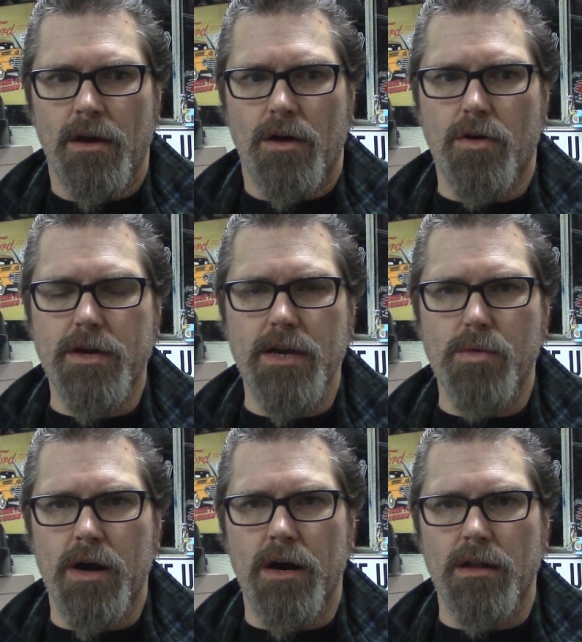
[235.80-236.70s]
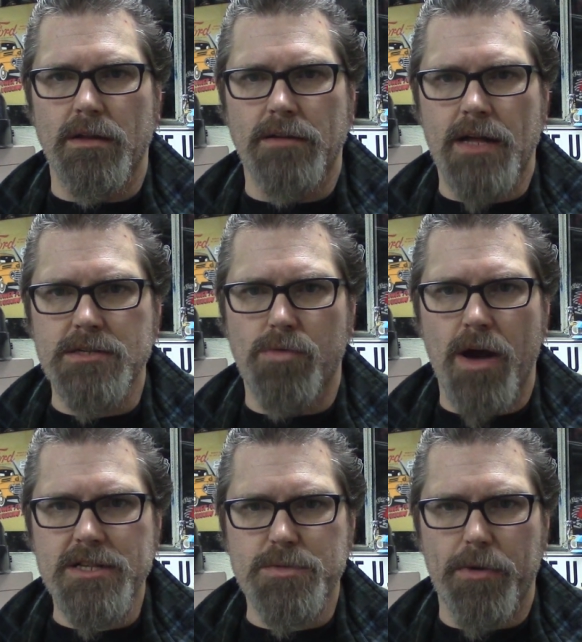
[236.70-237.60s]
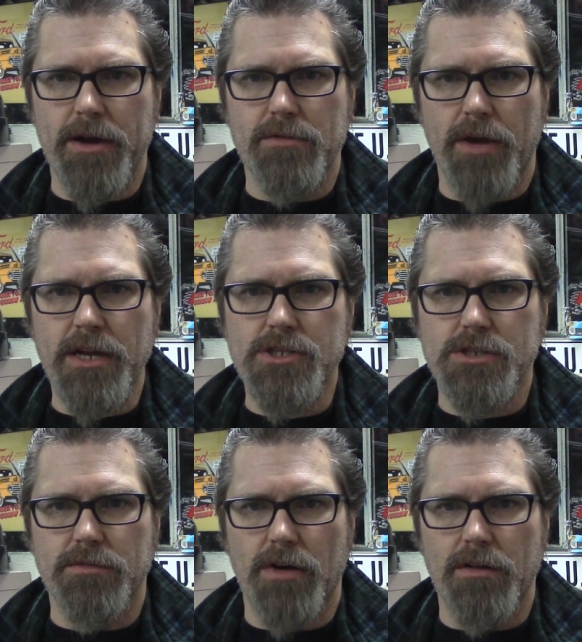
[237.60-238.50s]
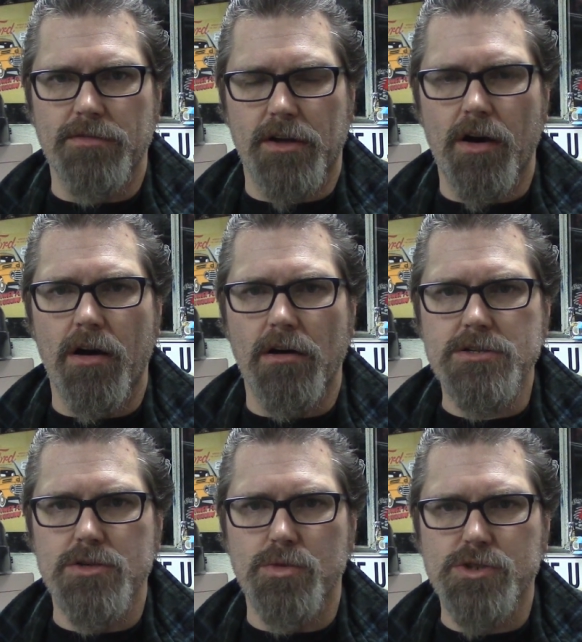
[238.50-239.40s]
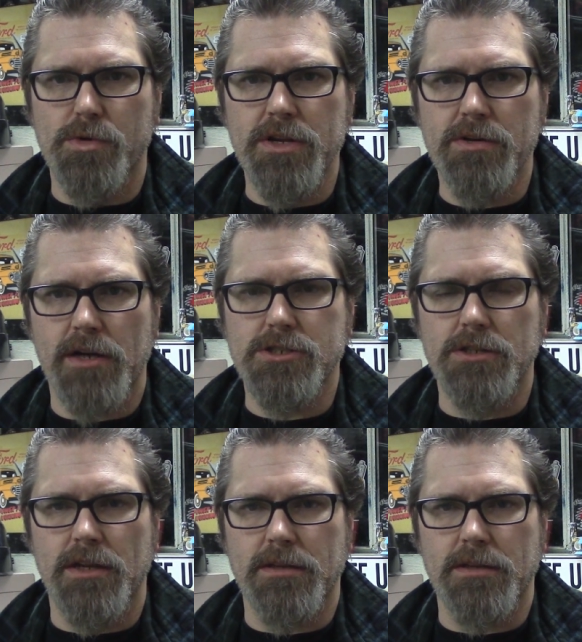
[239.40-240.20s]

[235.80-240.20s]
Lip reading: Okay, well, that's a widespread range of the car. So which one do you actually like